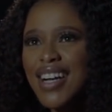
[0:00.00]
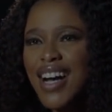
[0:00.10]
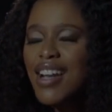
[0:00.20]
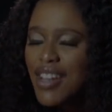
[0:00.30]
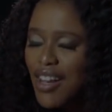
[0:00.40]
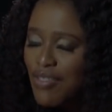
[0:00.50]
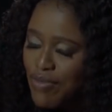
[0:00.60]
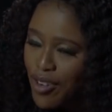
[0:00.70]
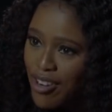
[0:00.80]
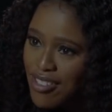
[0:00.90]
I
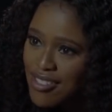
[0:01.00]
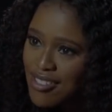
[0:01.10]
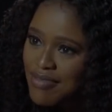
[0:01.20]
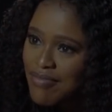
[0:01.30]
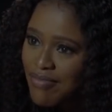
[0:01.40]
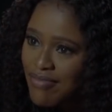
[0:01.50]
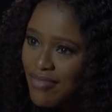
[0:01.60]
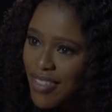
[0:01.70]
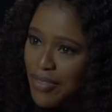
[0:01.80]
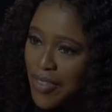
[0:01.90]
flirt.
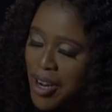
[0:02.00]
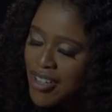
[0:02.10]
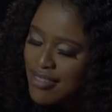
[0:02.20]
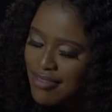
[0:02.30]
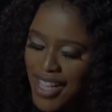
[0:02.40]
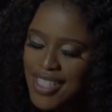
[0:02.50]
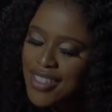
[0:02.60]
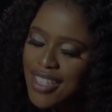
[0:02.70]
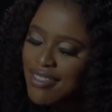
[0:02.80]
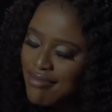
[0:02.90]
Flirt nicely.